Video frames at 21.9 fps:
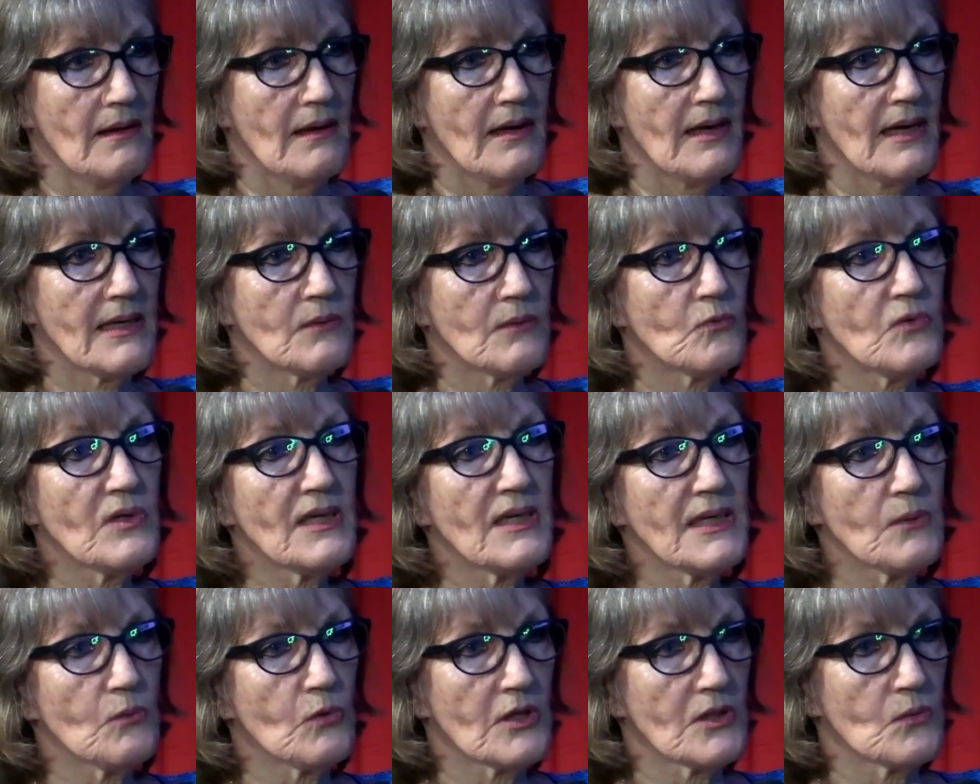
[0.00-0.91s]
And
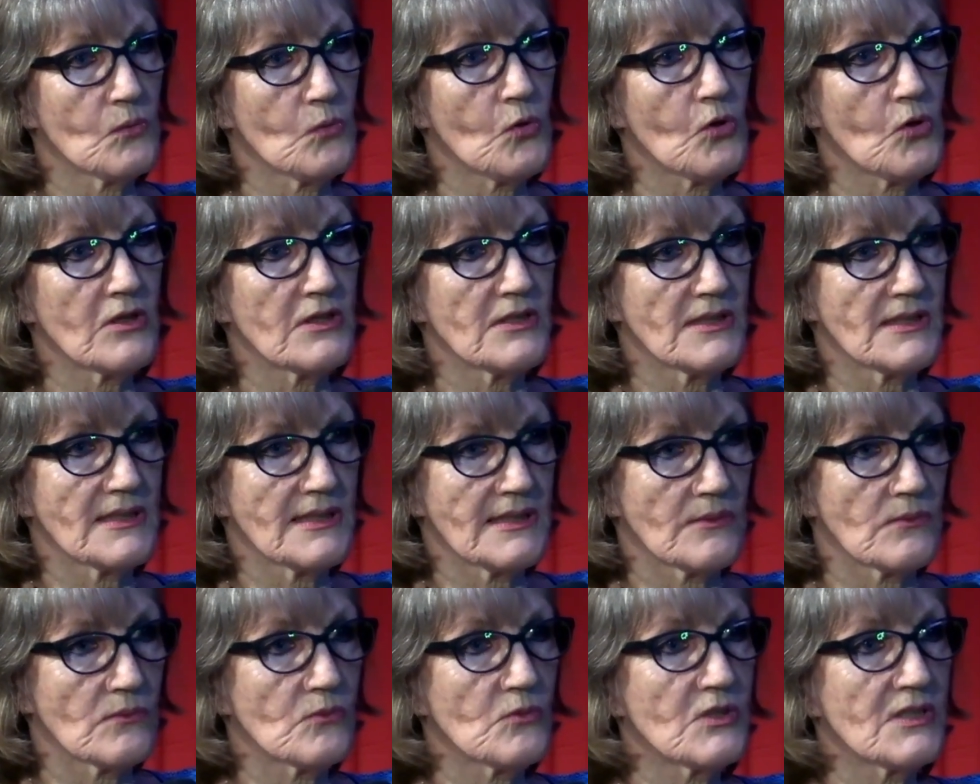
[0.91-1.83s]
really what it was
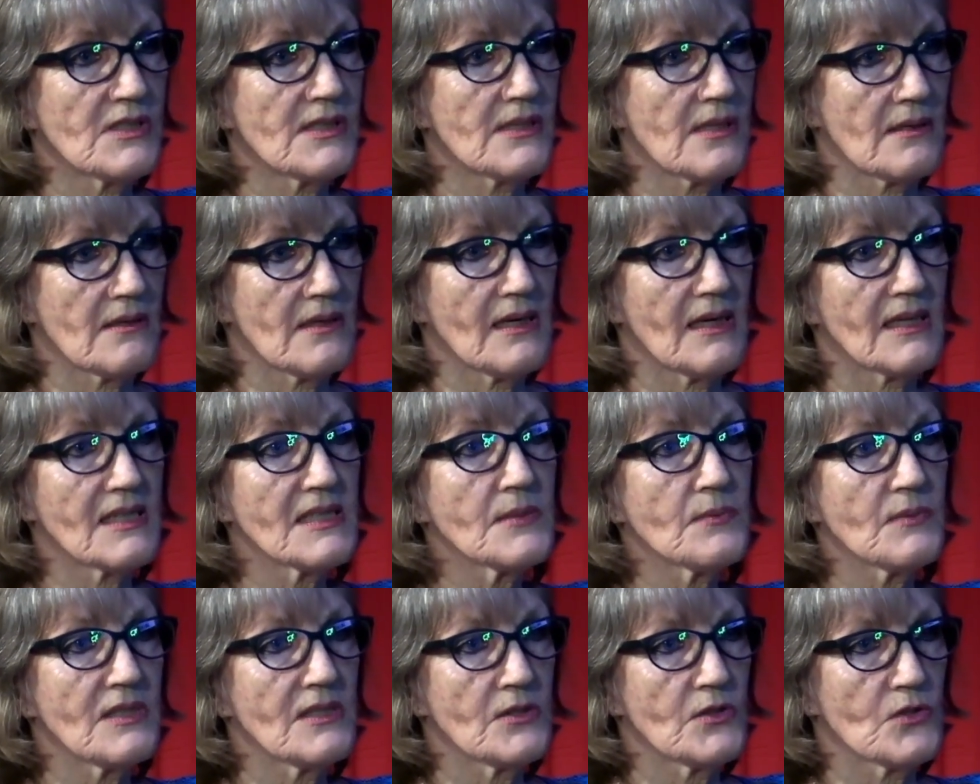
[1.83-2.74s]
that the
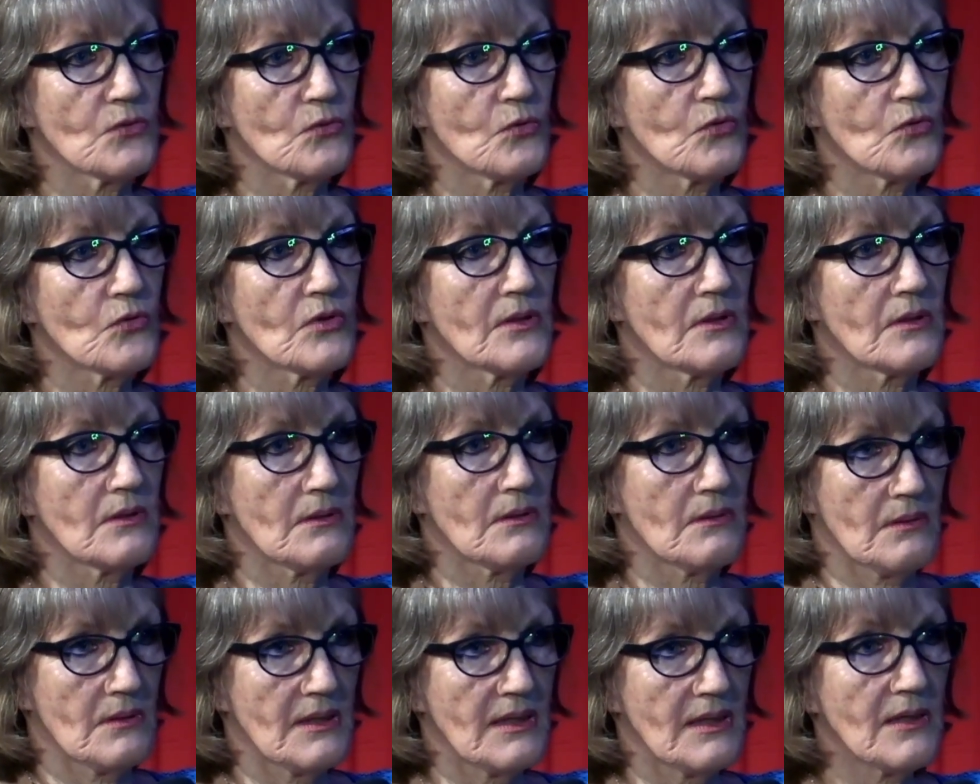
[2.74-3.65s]
husbands or the
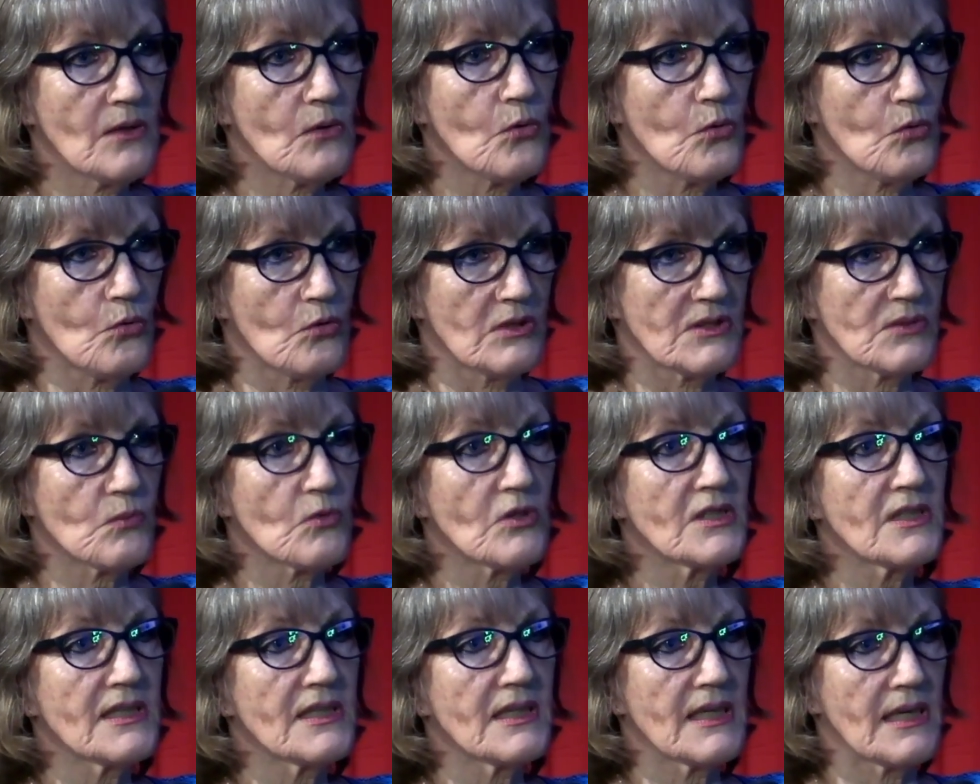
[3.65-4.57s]
in-laws
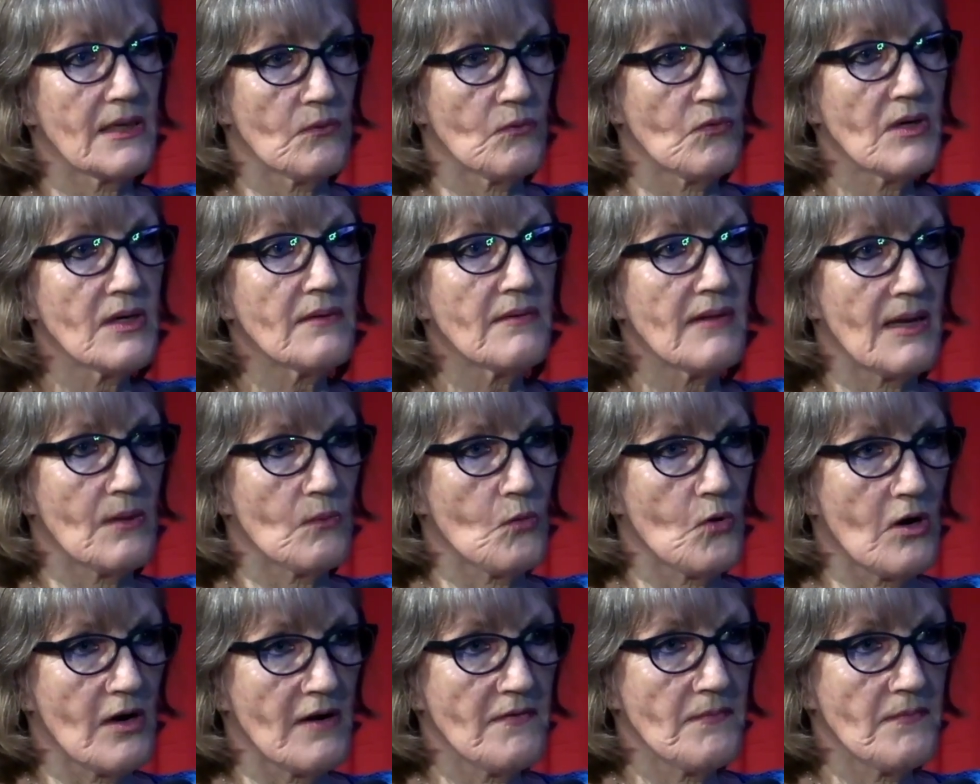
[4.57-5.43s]
wanted to get rid of that wife